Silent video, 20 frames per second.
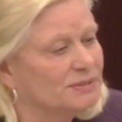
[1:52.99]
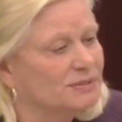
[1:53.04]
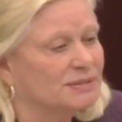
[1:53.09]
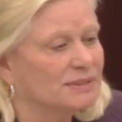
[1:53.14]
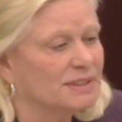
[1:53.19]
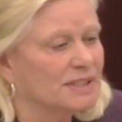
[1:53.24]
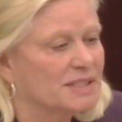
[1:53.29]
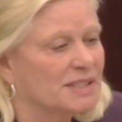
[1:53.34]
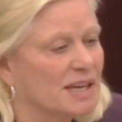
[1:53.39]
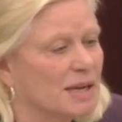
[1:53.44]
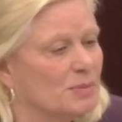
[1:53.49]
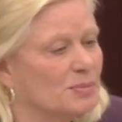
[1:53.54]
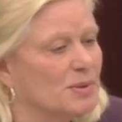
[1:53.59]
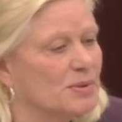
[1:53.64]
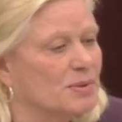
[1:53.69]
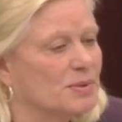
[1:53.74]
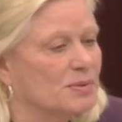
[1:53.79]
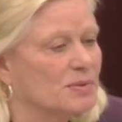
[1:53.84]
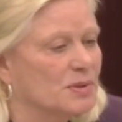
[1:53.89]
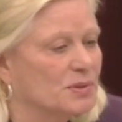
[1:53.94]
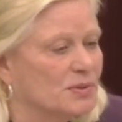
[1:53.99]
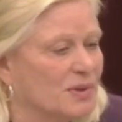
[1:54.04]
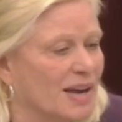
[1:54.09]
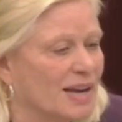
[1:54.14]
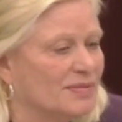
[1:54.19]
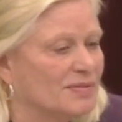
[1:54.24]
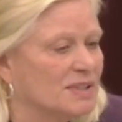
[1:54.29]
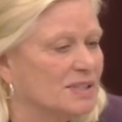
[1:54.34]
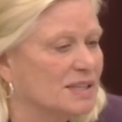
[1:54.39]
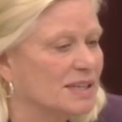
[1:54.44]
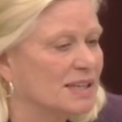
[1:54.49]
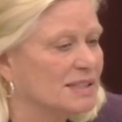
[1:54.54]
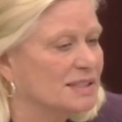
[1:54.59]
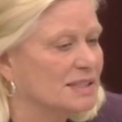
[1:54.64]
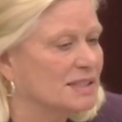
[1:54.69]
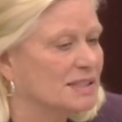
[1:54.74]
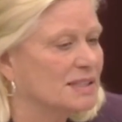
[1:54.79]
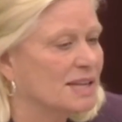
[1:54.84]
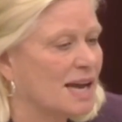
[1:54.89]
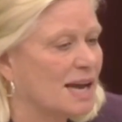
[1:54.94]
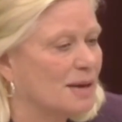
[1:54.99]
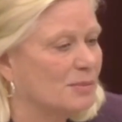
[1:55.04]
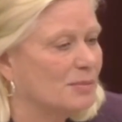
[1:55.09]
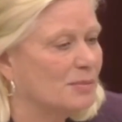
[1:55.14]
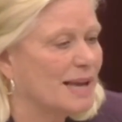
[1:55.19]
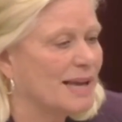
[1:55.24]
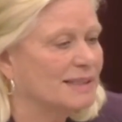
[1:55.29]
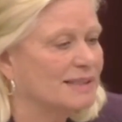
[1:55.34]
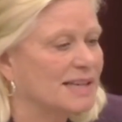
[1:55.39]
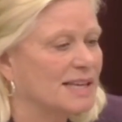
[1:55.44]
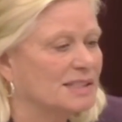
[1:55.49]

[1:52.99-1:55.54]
for example, through the driver's license compact,